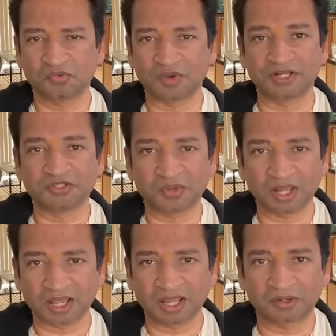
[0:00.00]

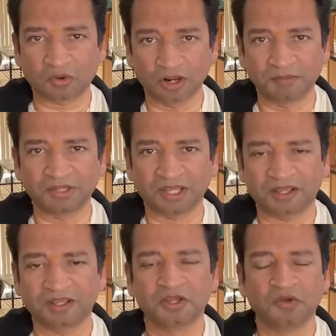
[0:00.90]
Venezuela and
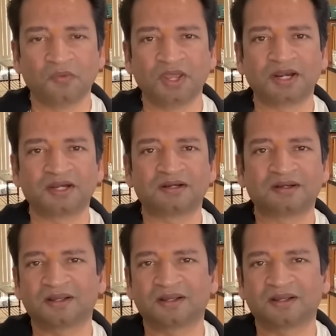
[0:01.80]
Colombia, where it